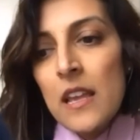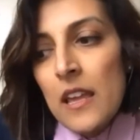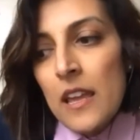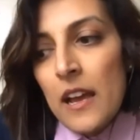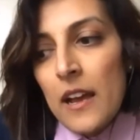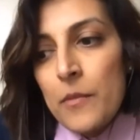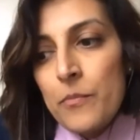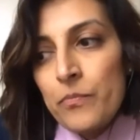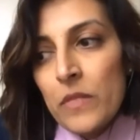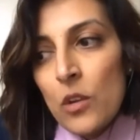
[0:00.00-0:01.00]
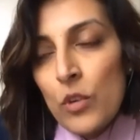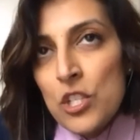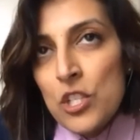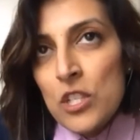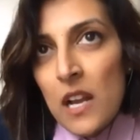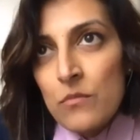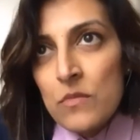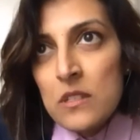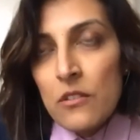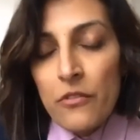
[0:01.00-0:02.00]
Um, which
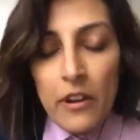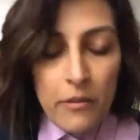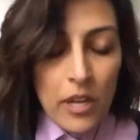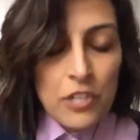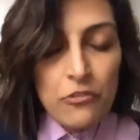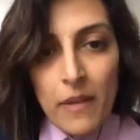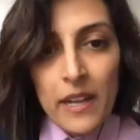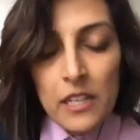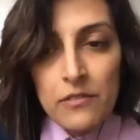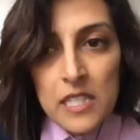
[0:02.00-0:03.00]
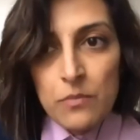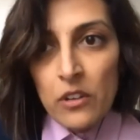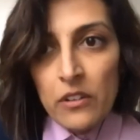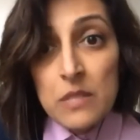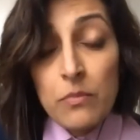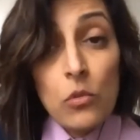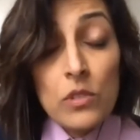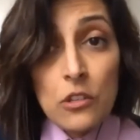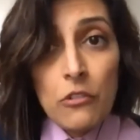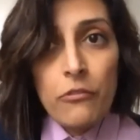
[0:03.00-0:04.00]
comes very much from my lived experience, but
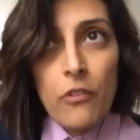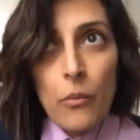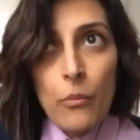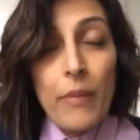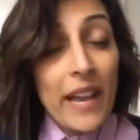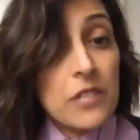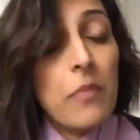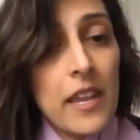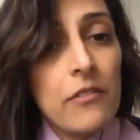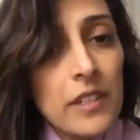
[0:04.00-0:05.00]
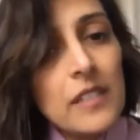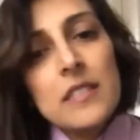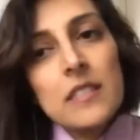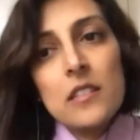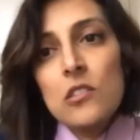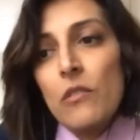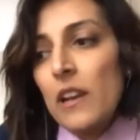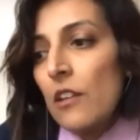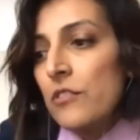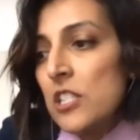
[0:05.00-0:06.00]
also from backed by evidence. So I'd
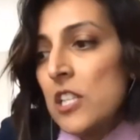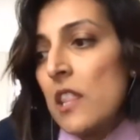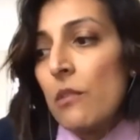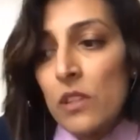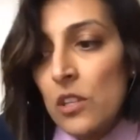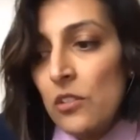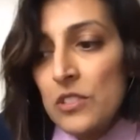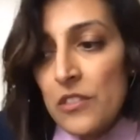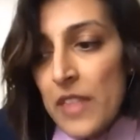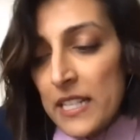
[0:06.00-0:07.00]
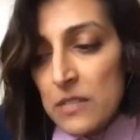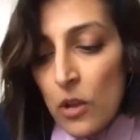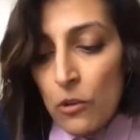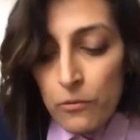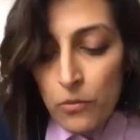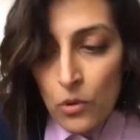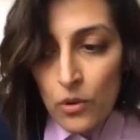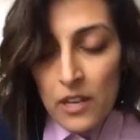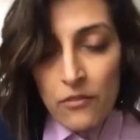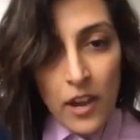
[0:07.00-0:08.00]
love to share that with you. So thanks, Belle, for
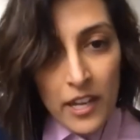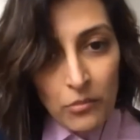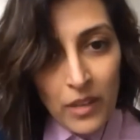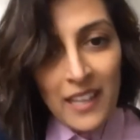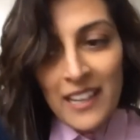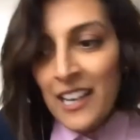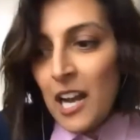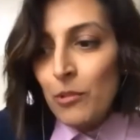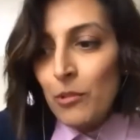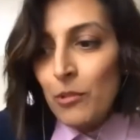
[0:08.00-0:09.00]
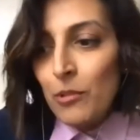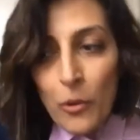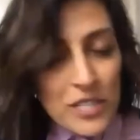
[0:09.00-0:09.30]
inviting me. I'm looking forward to